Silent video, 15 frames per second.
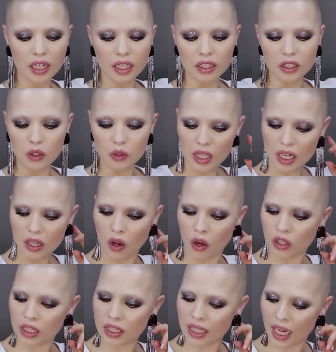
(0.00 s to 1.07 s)
can I use it
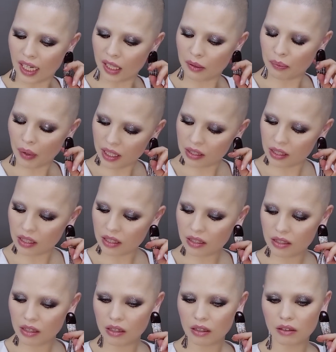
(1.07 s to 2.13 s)
on a daily
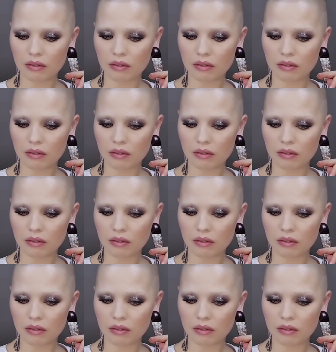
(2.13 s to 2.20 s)
basis?